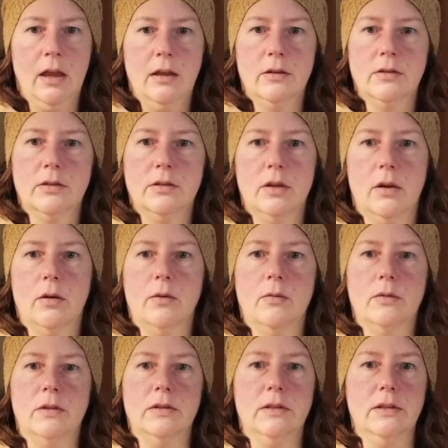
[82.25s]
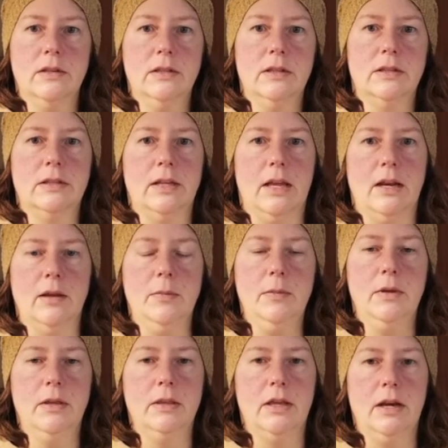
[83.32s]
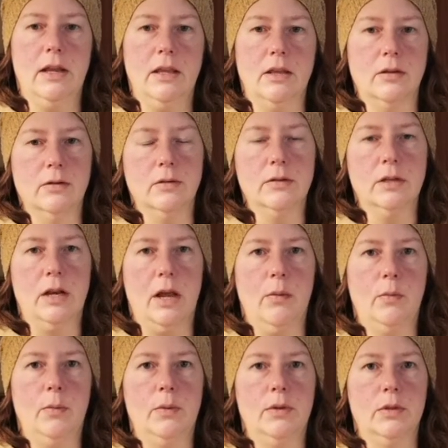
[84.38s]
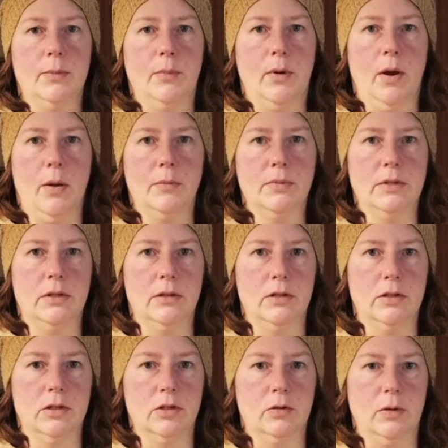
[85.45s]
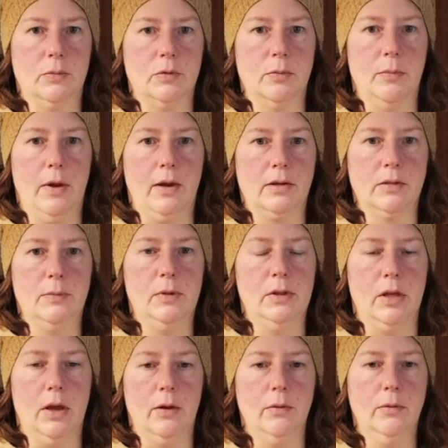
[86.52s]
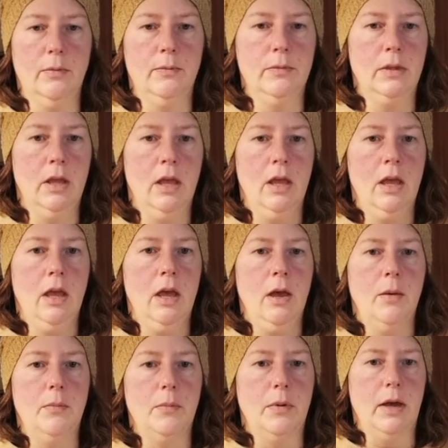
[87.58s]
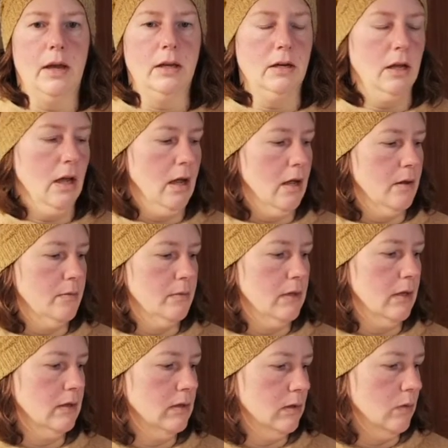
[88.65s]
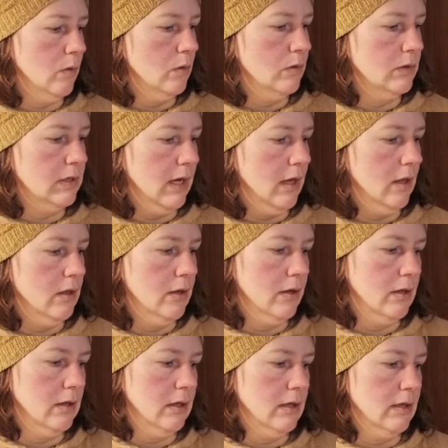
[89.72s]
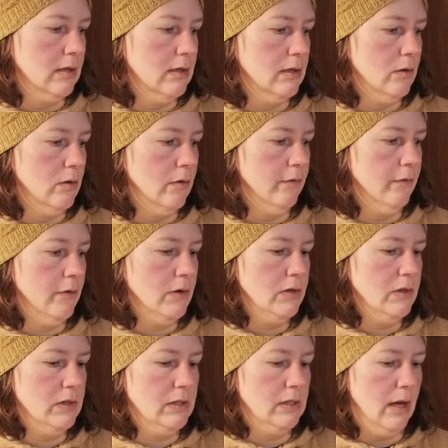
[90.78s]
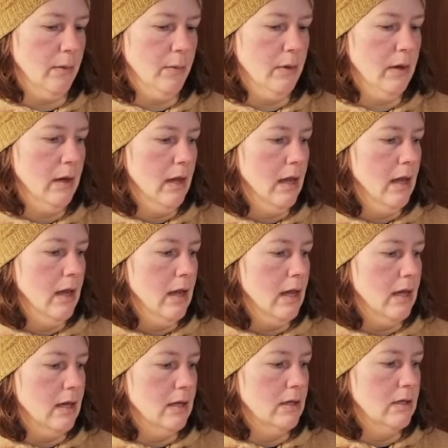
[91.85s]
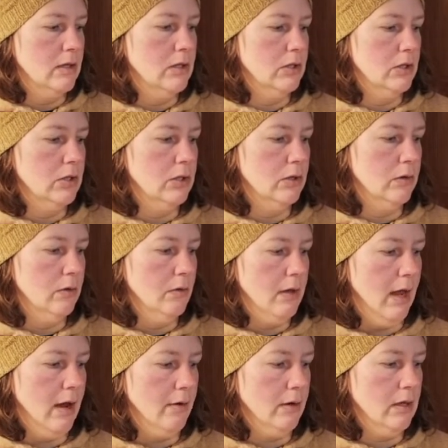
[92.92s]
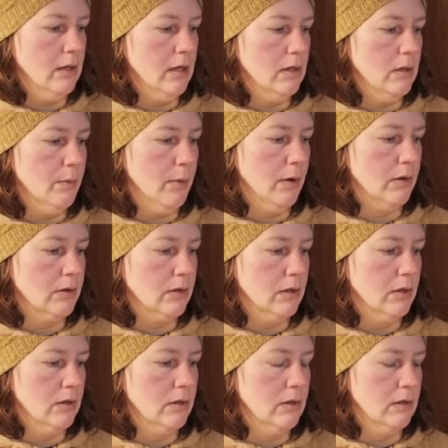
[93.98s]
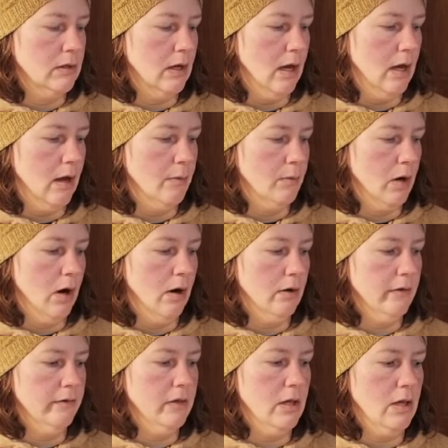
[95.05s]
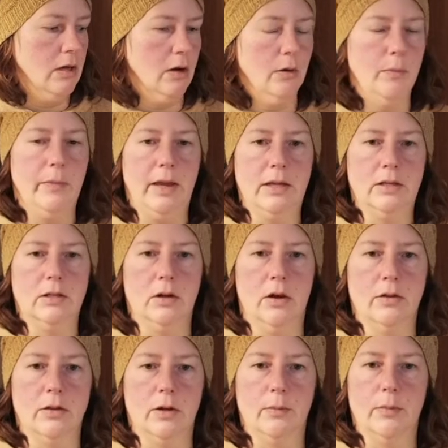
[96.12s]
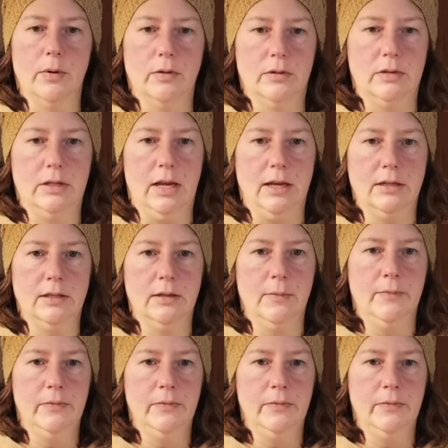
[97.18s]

So this is the setup that I use, and I will put the prompts in the description box below. But let's take a look at this. So the first step is to calculate the person's card of the year based on their birth date.